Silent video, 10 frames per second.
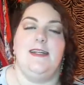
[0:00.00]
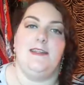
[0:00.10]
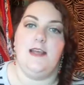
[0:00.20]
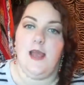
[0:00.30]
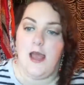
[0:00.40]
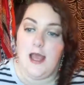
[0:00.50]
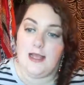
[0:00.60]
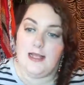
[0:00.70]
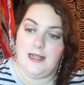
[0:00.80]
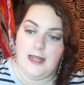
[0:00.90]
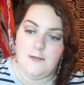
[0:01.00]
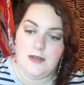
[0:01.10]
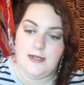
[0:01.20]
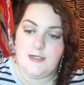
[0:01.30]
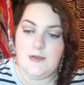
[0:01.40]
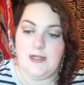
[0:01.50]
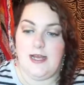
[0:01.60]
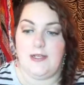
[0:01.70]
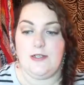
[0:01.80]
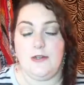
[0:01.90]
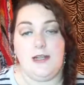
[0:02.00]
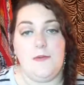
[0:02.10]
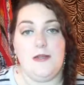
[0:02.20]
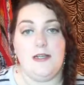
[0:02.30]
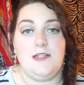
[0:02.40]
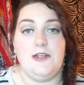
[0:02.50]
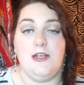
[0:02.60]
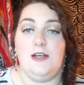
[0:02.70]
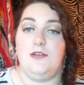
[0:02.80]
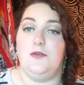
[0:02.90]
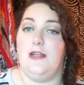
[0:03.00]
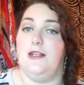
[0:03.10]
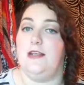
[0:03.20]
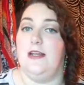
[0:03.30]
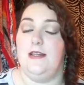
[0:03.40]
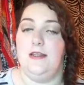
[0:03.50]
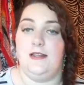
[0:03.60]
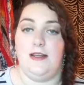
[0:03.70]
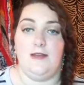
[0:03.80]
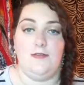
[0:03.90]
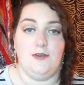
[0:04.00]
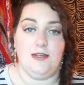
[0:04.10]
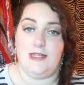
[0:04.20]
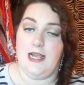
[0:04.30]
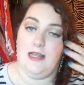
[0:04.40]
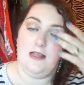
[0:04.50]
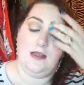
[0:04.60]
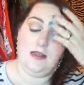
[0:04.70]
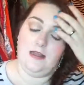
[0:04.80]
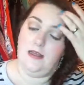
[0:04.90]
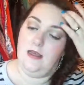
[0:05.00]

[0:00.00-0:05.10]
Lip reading: It's glamorous, but not too glamorous. You could also wear this on like for a day look.